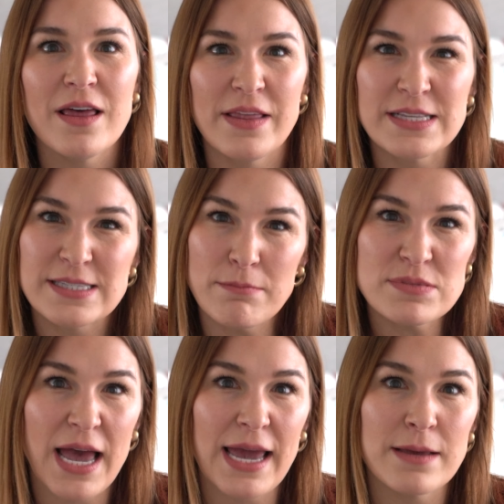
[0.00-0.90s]
then
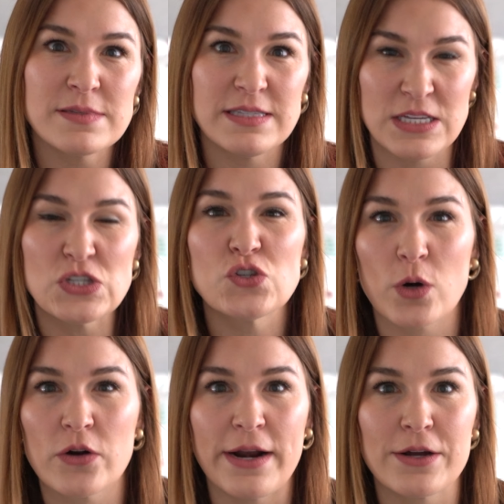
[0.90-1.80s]
sometimes these
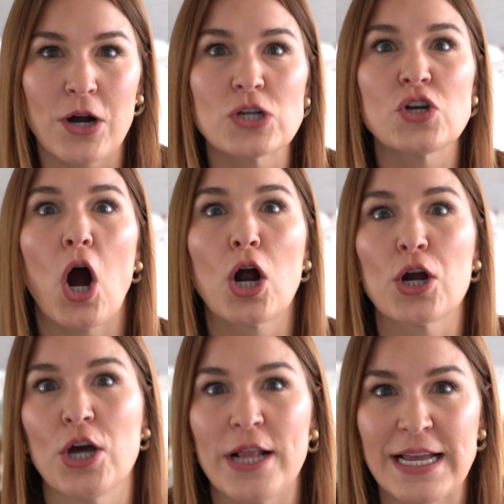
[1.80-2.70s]
store credit cards are
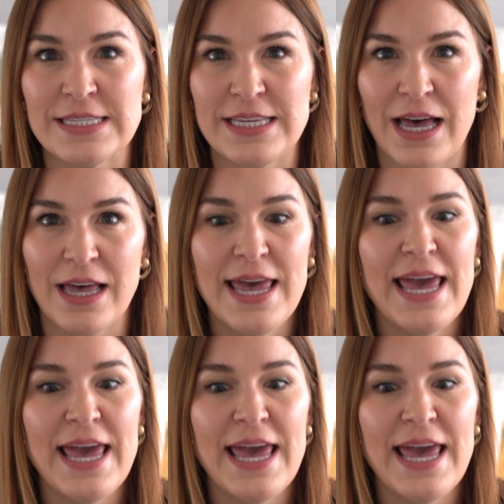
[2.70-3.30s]
a good idea.